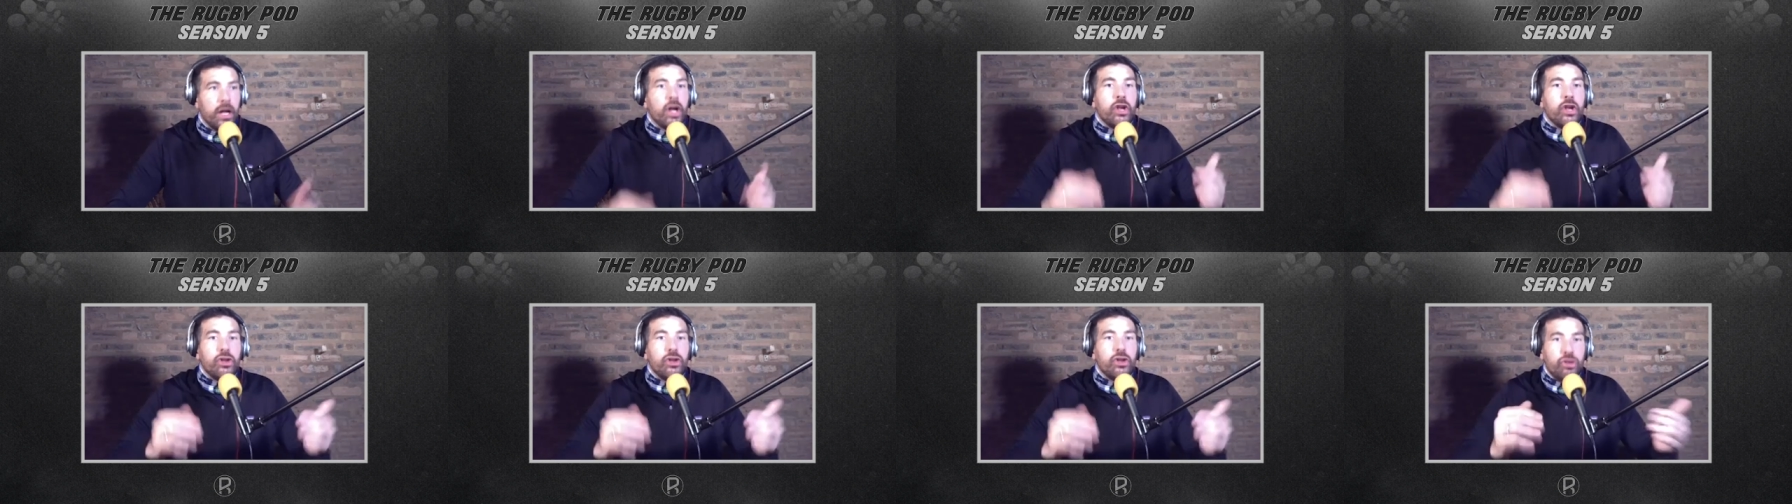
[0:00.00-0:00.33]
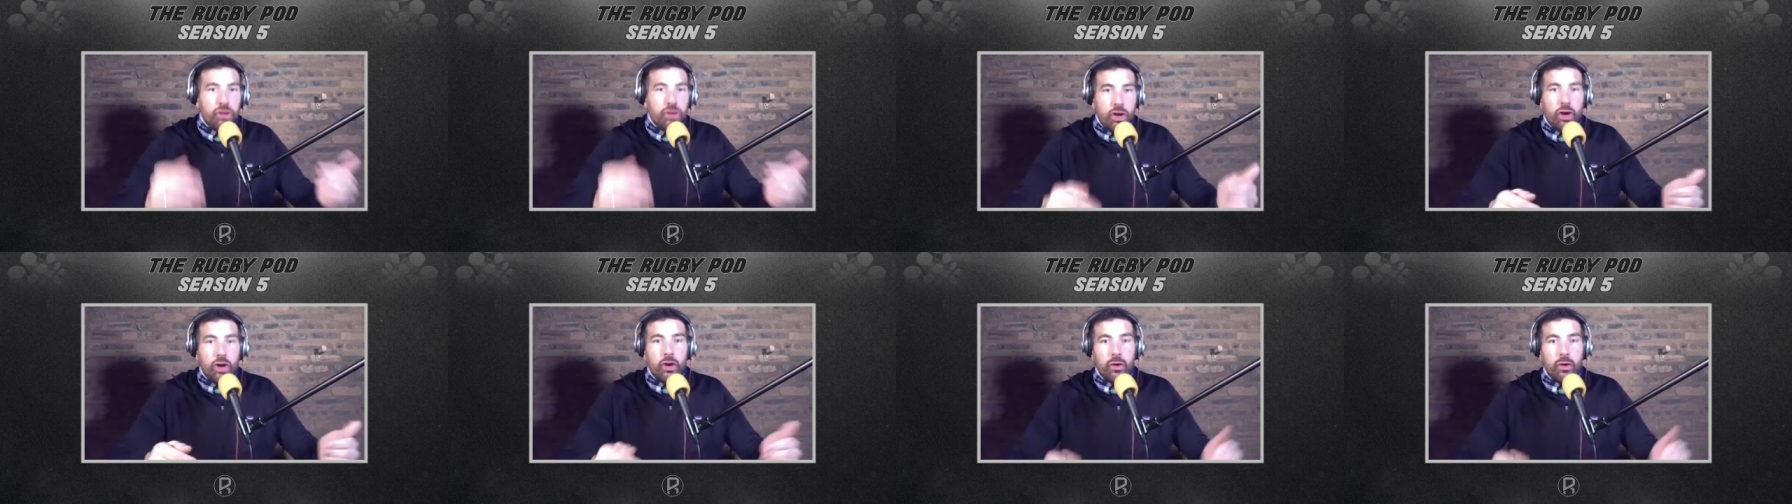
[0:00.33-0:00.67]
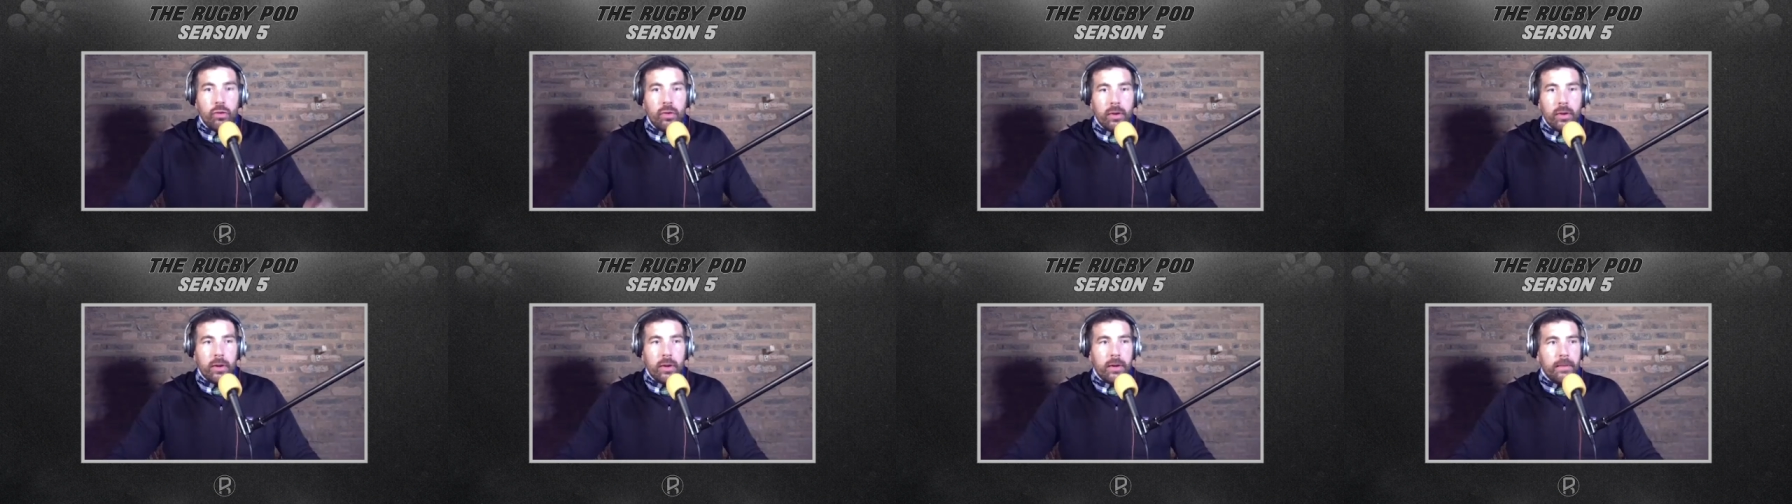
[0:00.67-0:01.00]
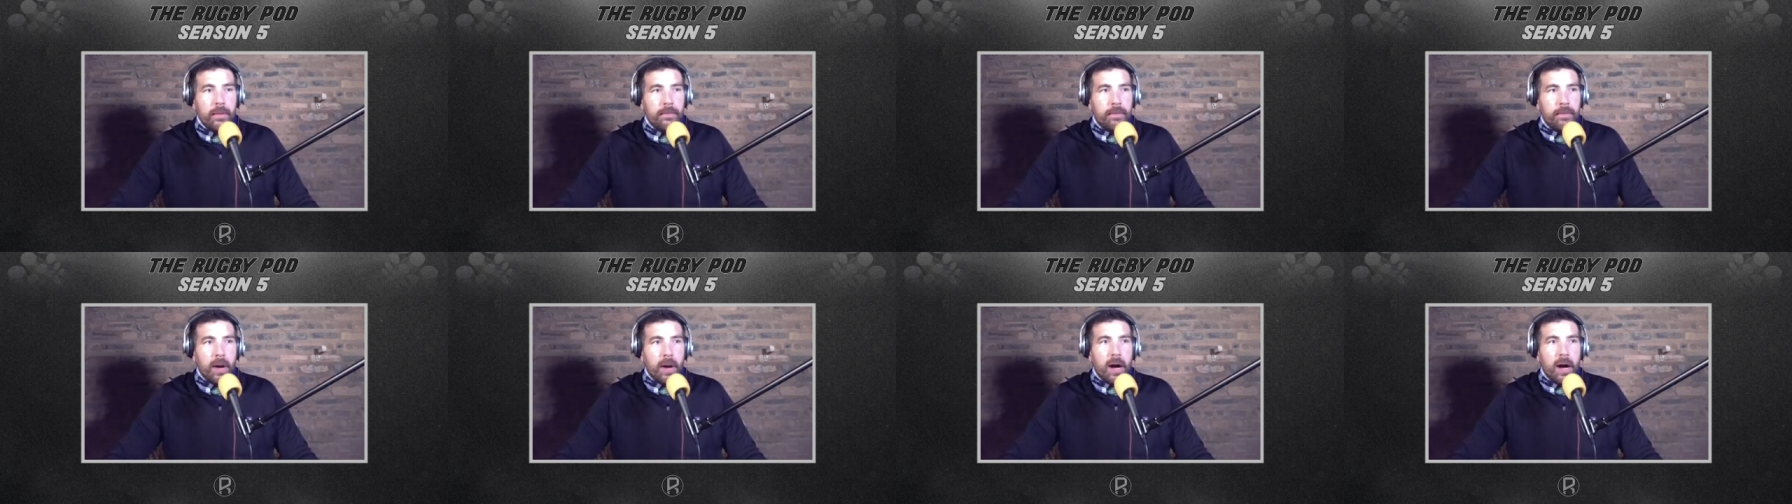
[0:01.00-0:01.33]
knew
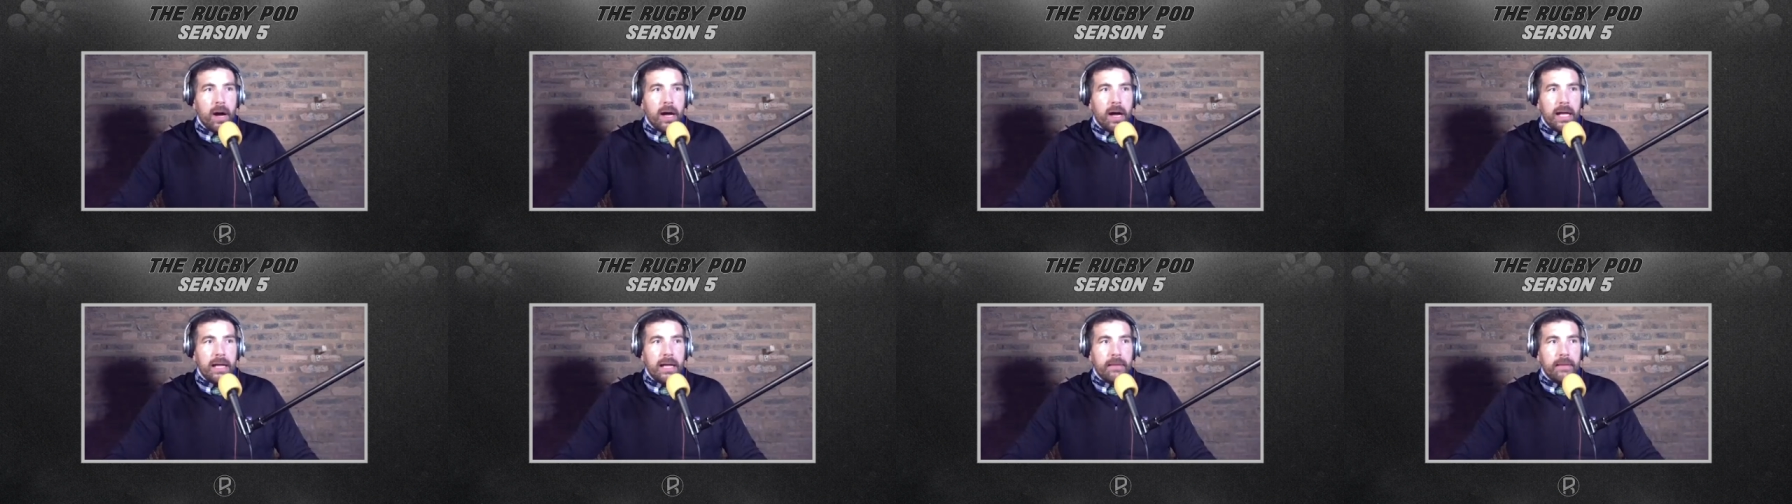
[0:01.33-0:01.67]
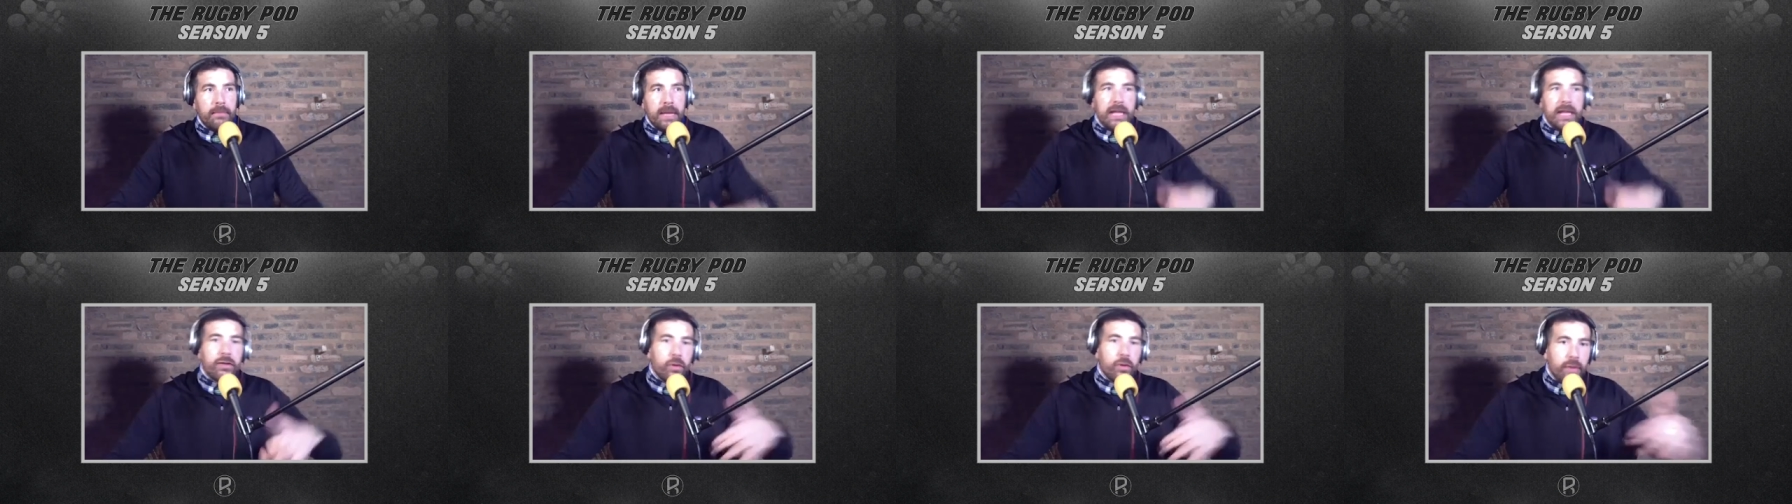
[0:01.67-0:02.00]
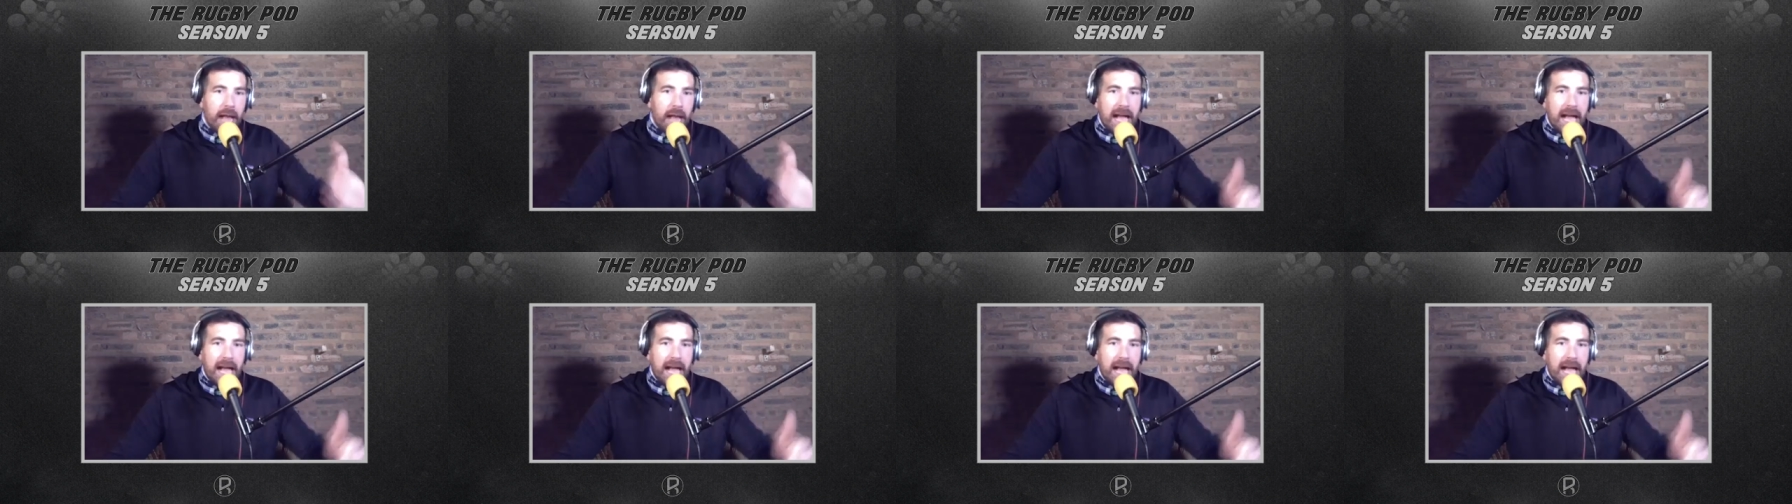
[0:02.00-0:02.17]
by me doing